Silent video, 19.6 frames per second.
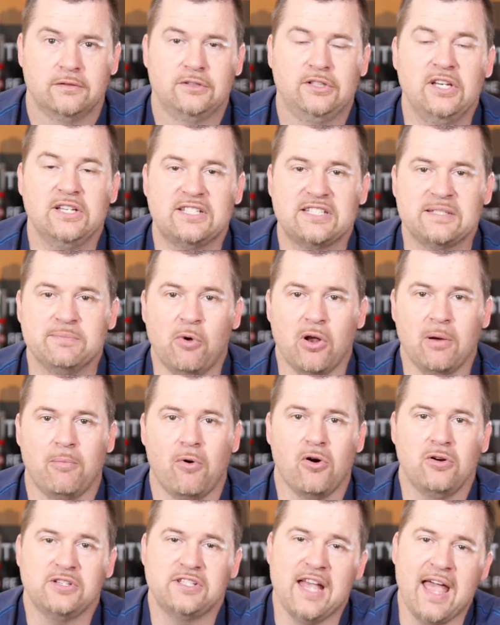This small
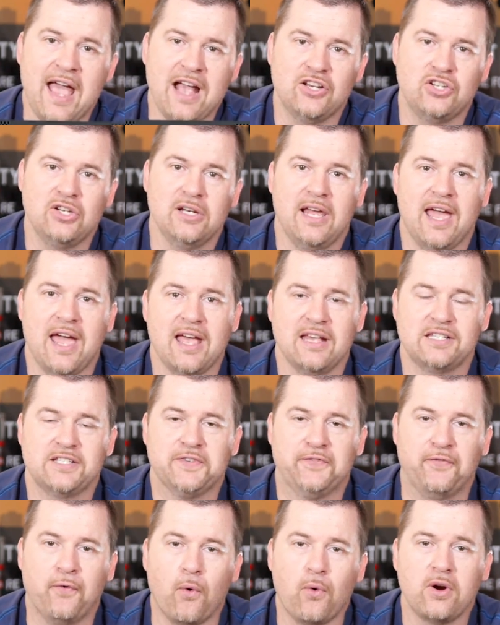box actually
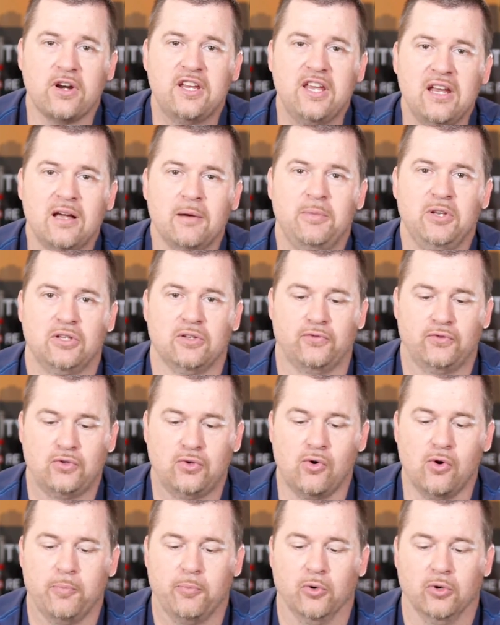has 4 gigabit of
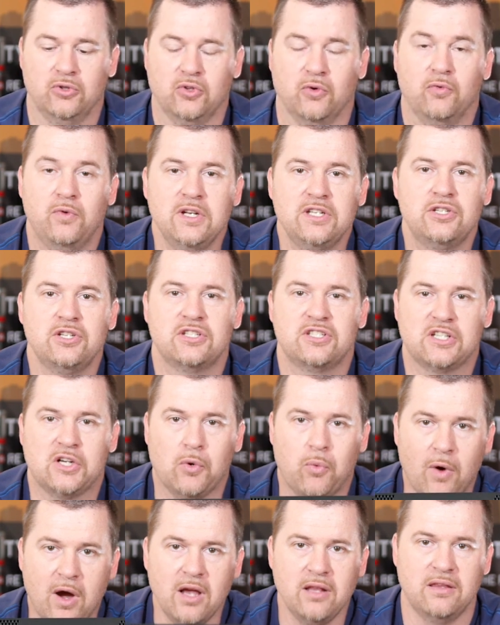throughput, which is
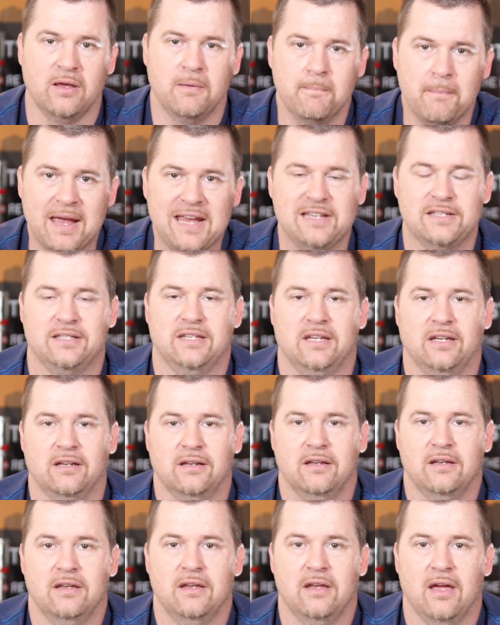quite amazing.
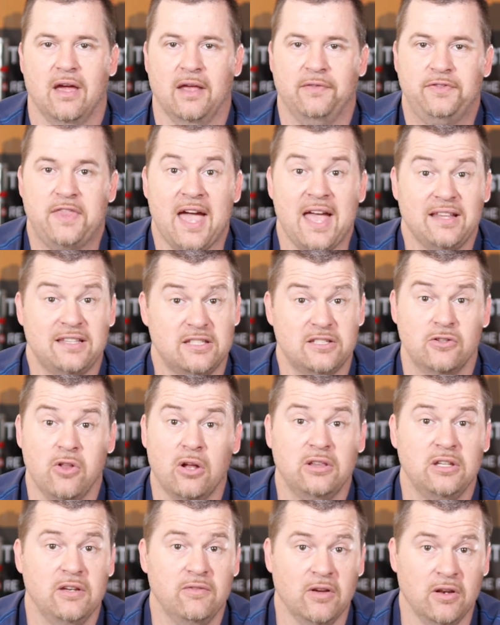And that's
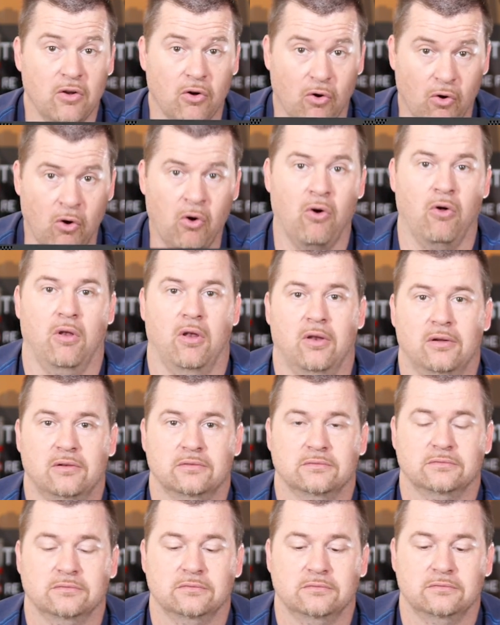not even
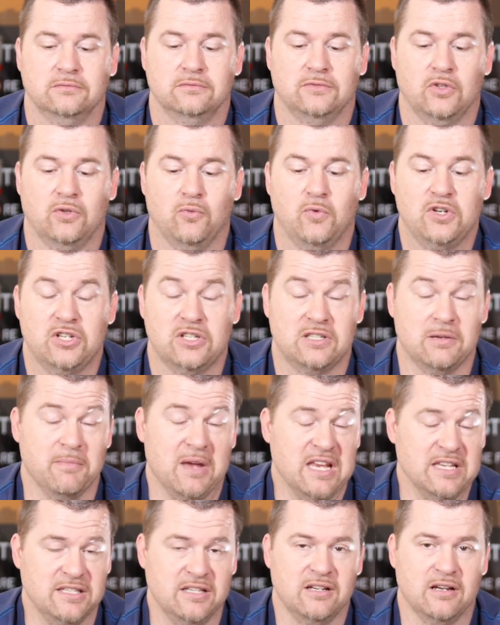all which is
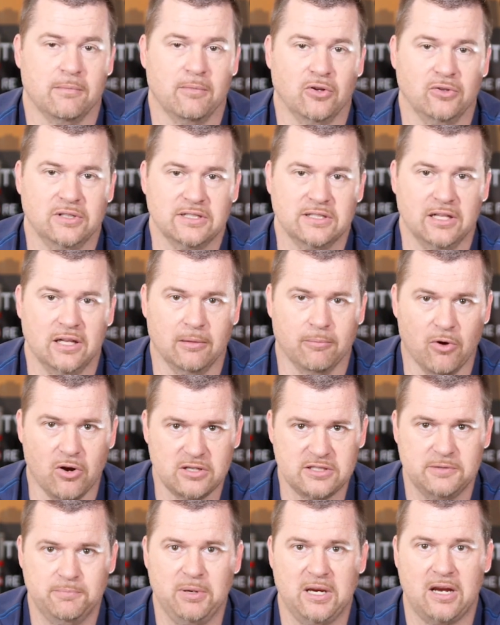amazing about this little
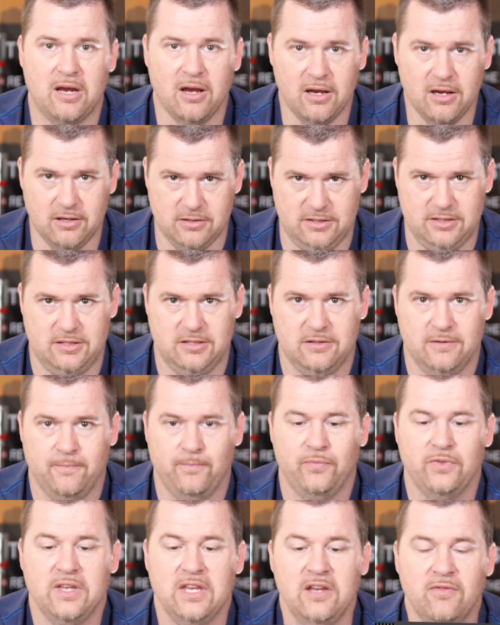box, because
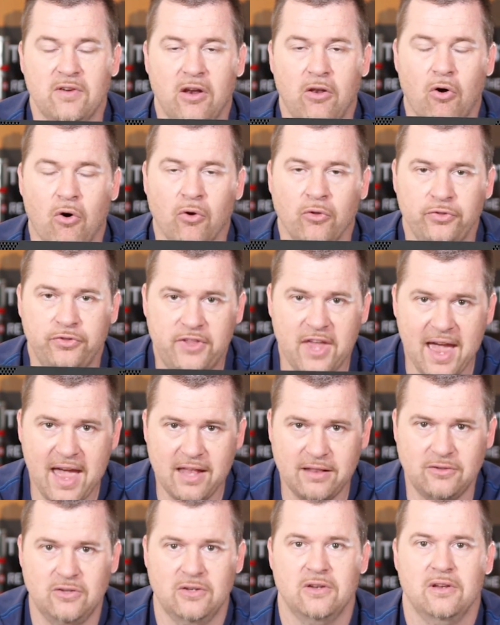even on
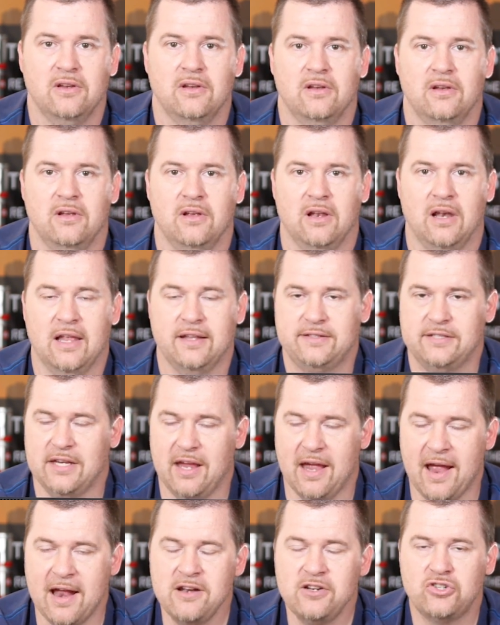that, let's
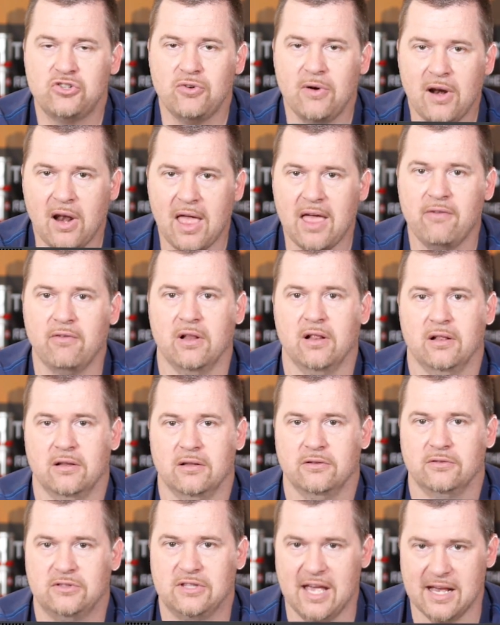say
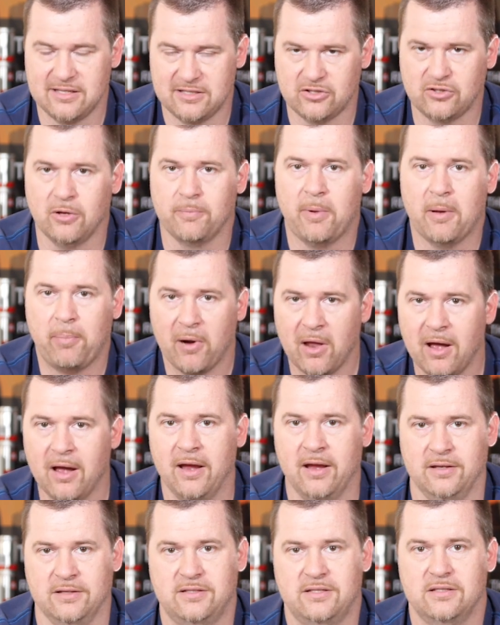entry-level desktop
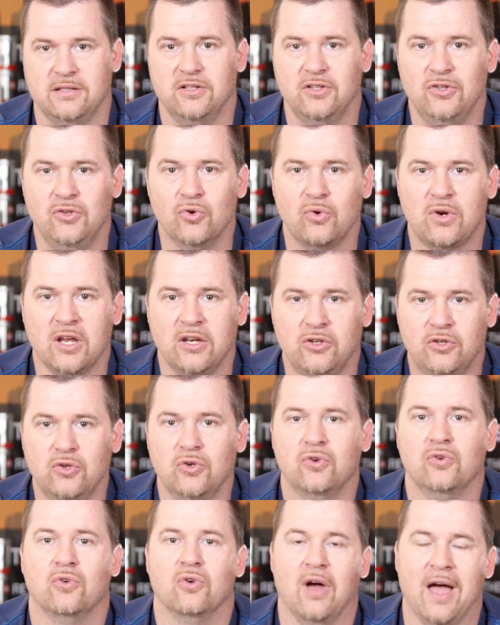appliance, you can
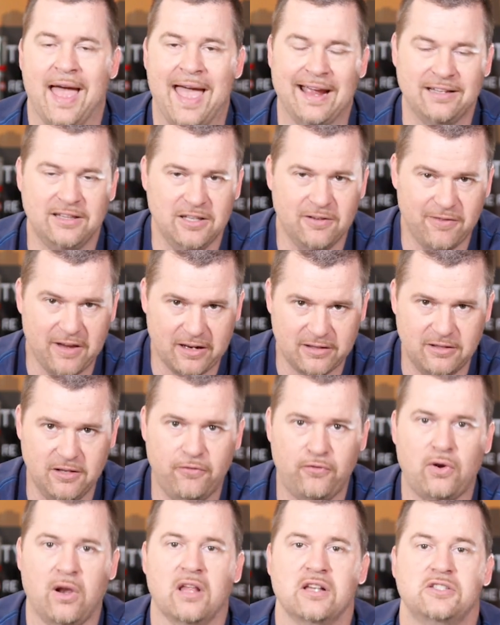do
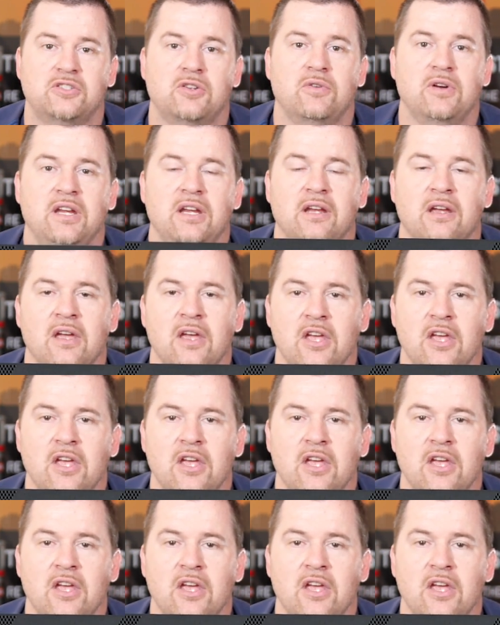active-active clustering,